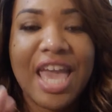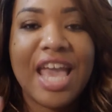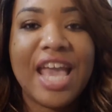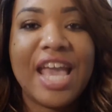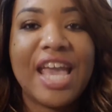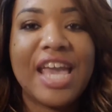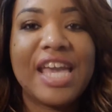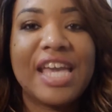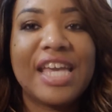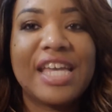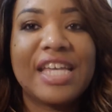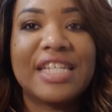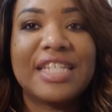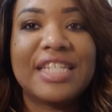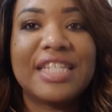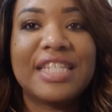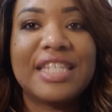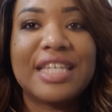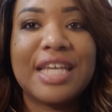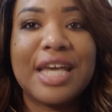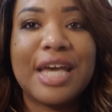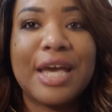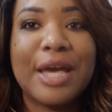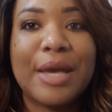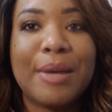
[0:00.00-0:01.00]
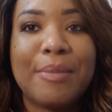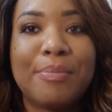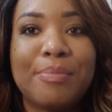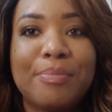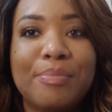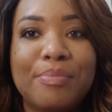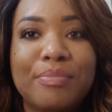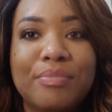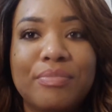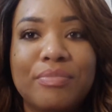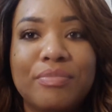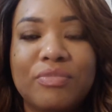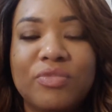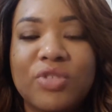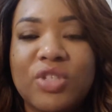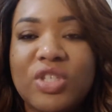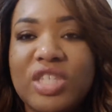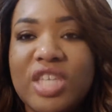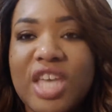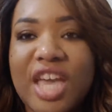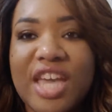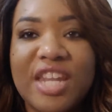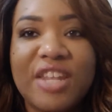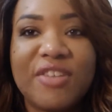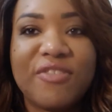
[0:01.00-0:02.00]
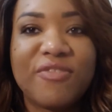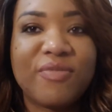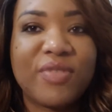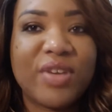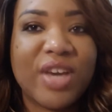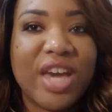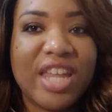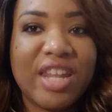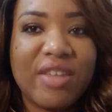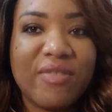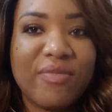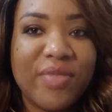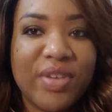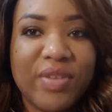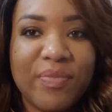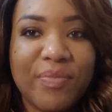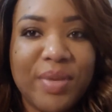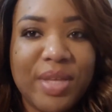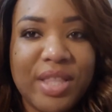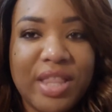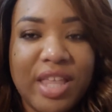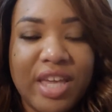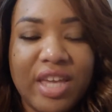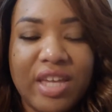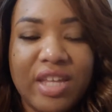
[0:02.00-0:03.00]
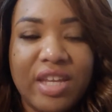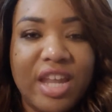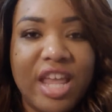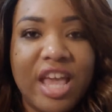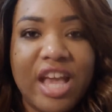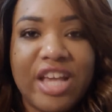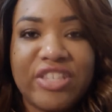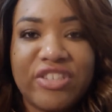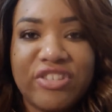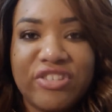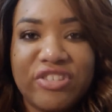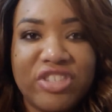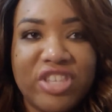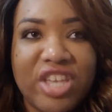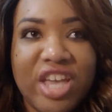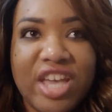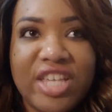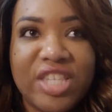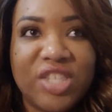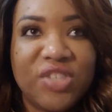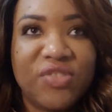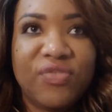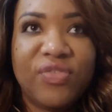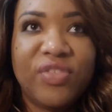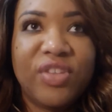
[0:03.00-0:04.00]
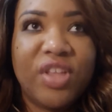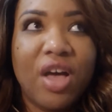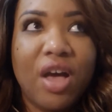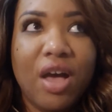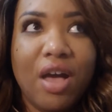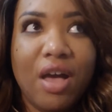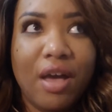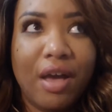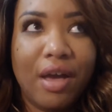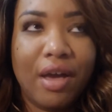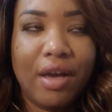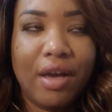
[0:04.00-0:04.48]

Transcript: and um, just kind of, kind of it be like an exercise vlog,